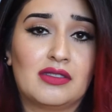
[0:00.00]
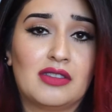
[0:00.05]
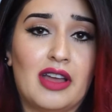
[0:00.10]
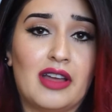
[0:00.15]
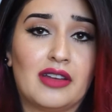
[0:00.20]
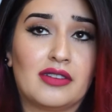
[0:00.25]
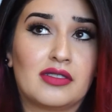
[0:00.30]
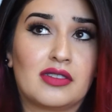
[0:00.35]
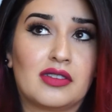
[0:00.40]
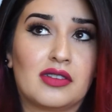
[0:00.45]

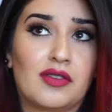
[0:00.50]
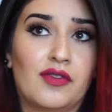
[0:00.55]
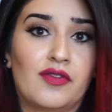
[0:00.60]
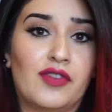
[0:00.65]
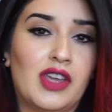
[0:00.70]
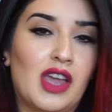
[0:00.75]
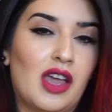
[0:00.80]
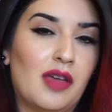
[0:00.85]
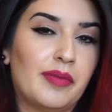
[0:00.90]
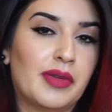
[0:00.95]
that
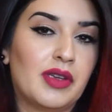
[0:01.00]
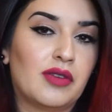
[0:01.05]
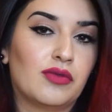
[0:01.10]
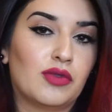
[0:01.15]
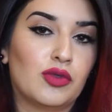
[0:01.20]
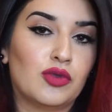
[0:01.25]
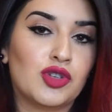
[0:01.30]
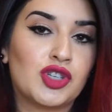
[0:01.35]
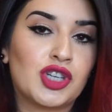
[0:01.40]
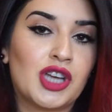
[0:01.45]
VIB
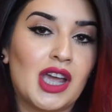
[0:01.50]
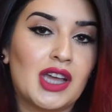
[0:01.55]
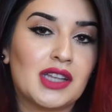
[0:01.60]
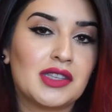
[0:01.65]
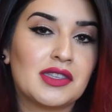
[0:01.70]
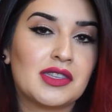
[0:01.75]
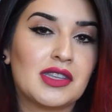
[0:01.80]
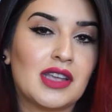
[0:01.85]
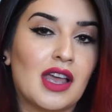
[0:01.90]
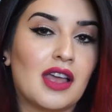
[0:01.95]
Rouge gets,